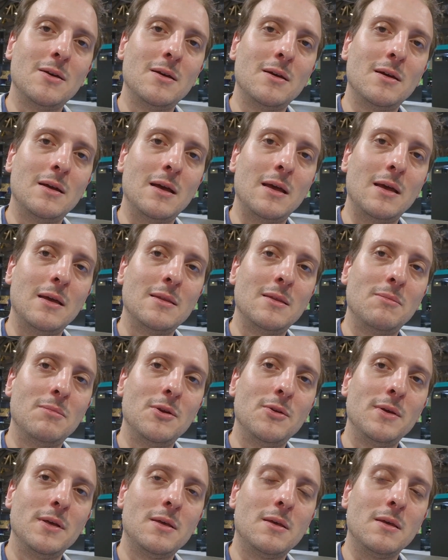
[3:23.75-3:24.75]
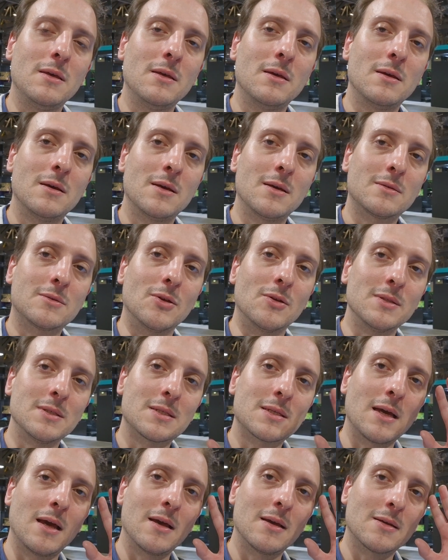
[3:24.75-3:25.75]
AW here, Tony
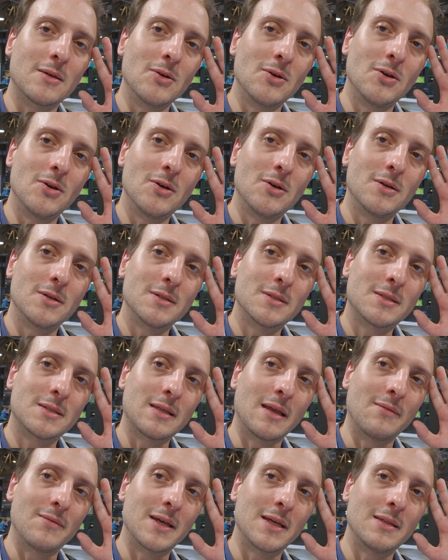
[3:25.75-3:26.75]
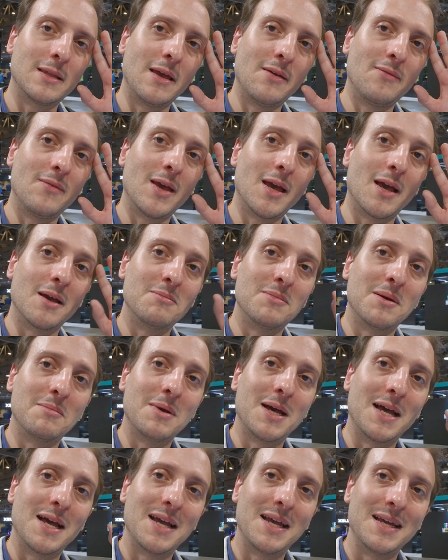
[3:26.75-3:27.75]
Scargos. Have a good day in VR. Bye
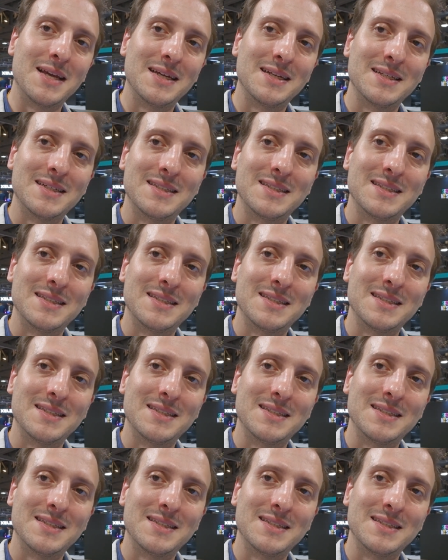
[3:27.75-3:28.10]
bye.